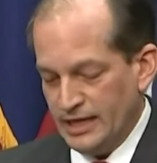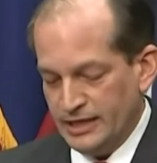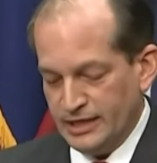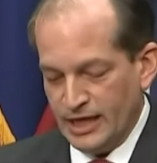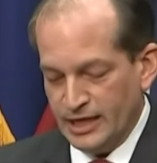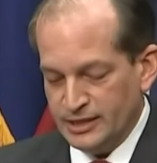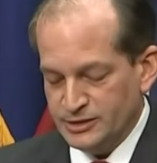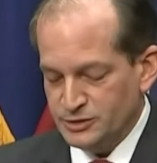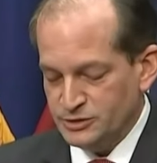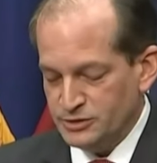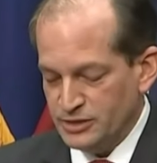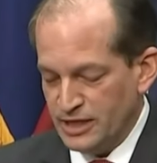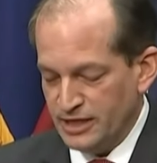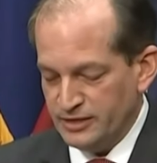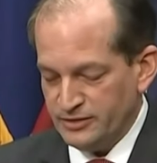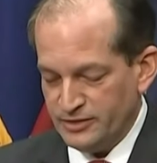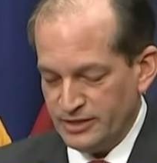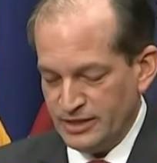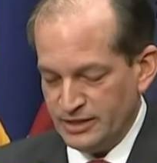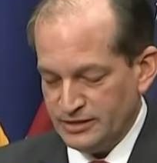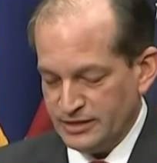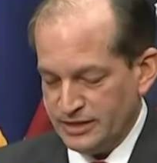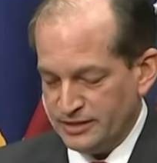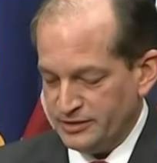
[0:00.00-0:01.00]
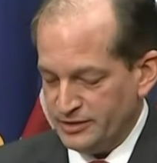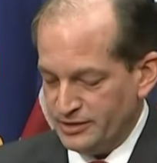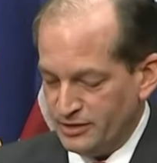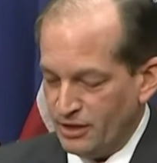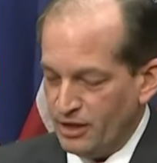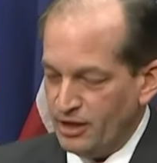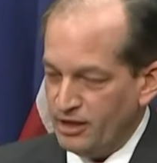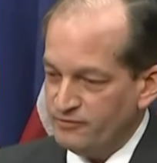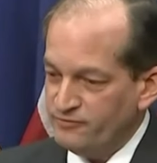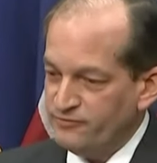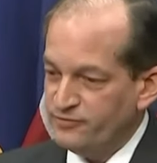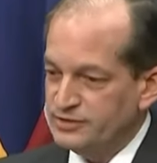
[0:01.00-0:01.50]
I do not think that the
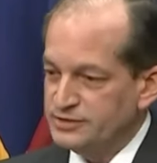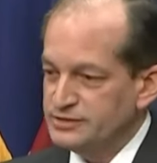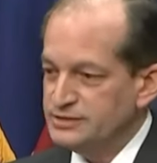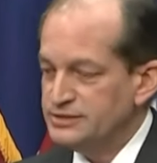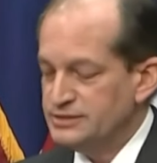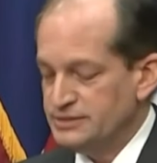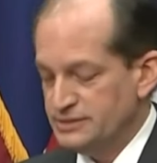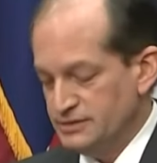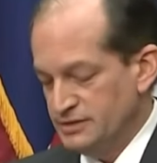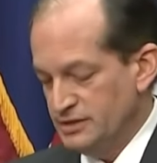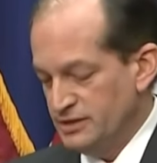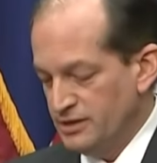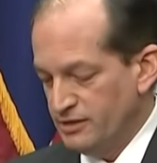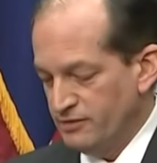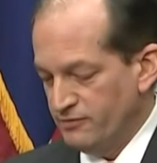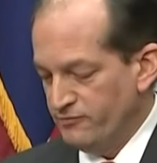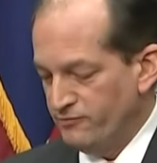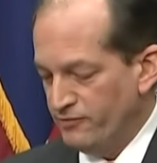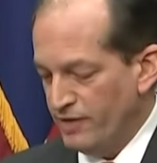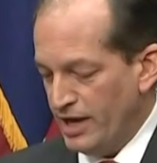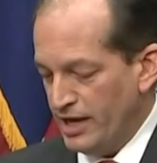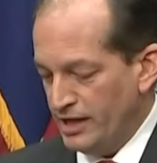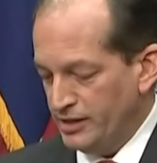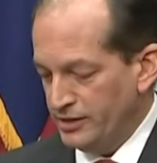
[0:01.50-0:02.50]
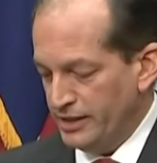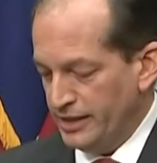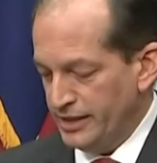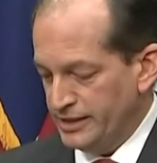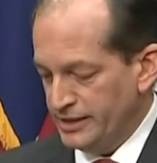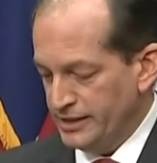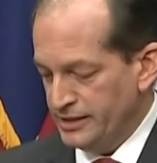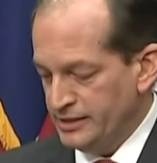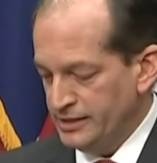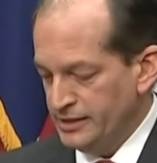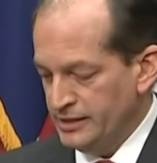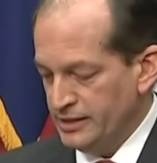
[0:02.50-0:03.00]
office
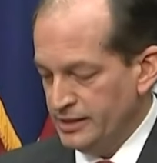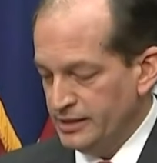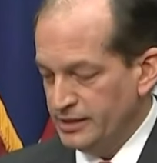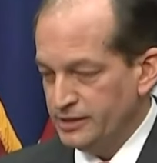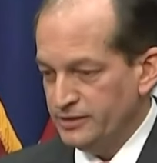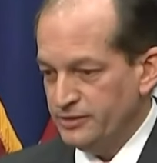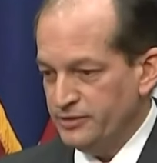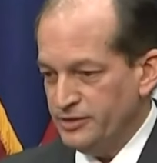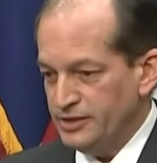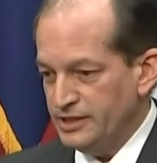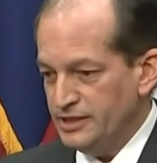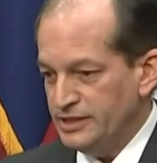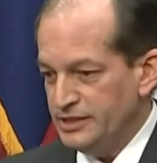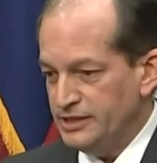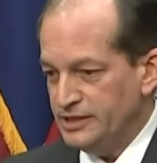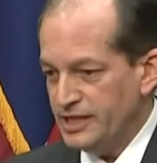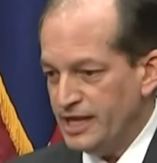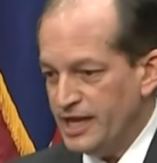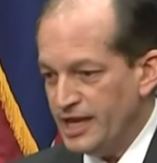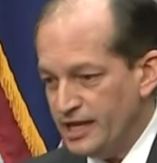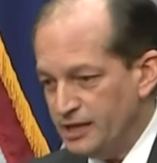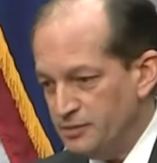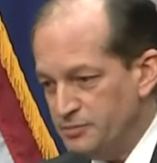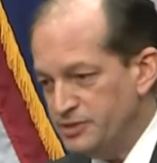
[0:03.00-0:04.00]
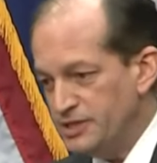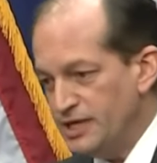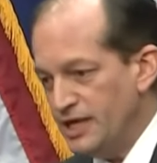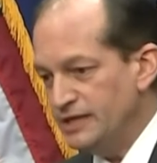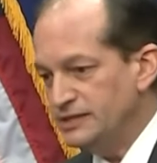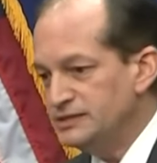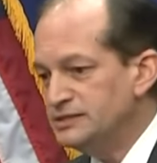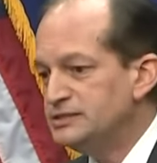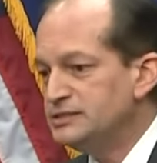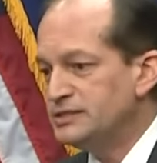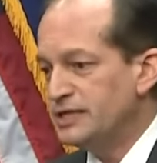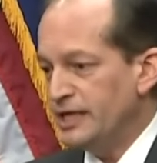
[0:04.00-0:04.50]
violated the ABA
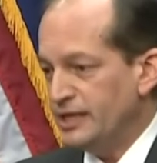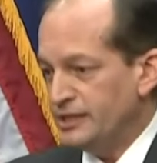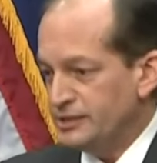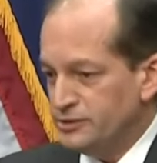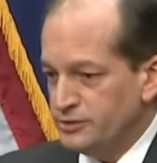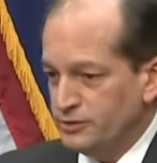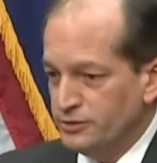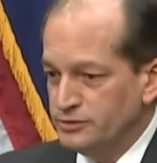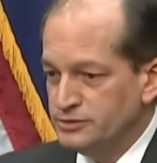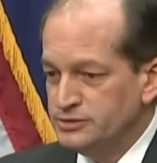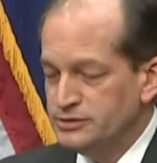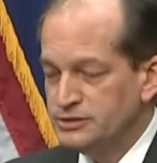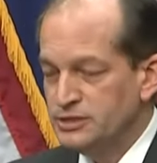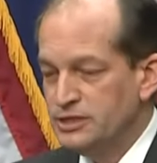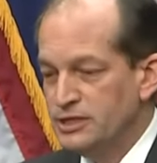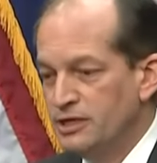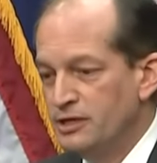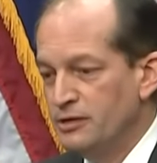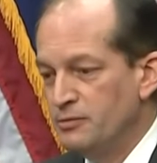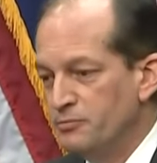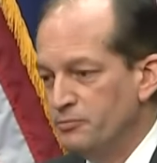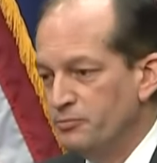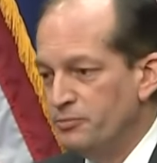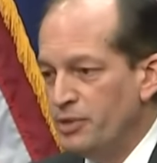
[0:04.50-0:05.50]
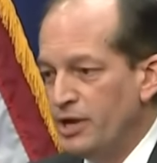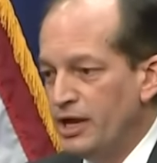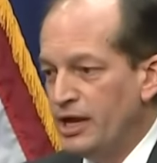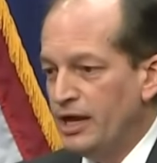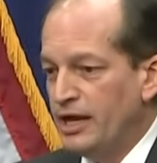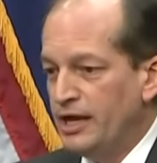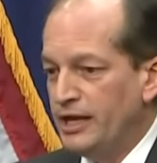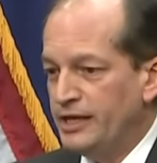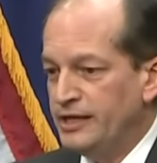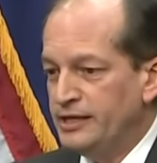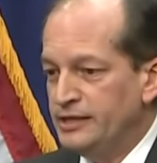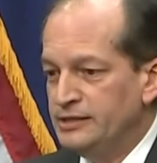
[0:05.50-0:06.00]
standards
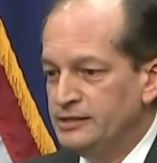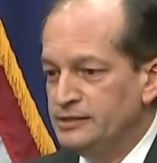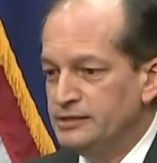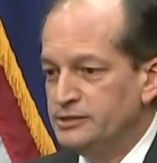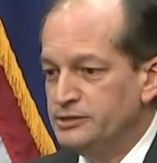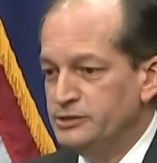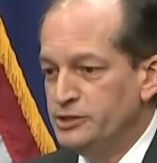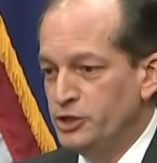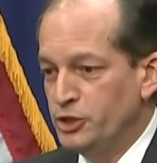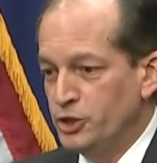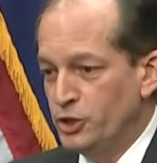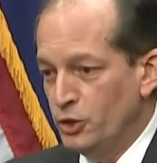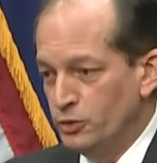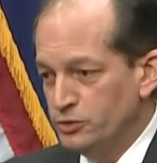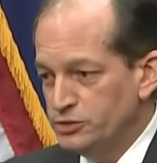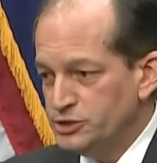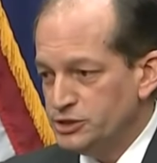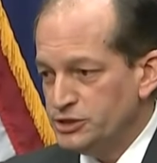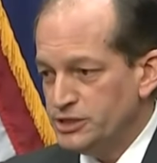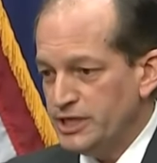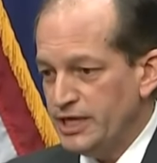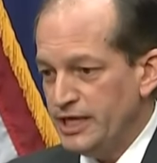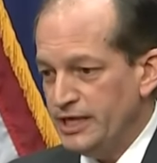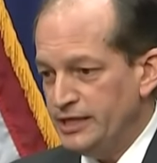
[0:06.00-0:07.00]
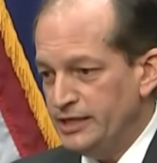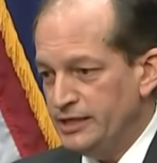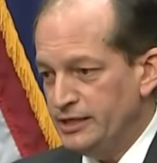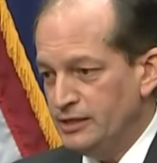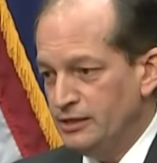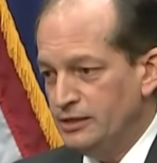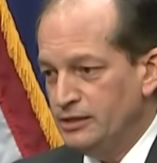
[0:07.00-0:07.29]
by negotiating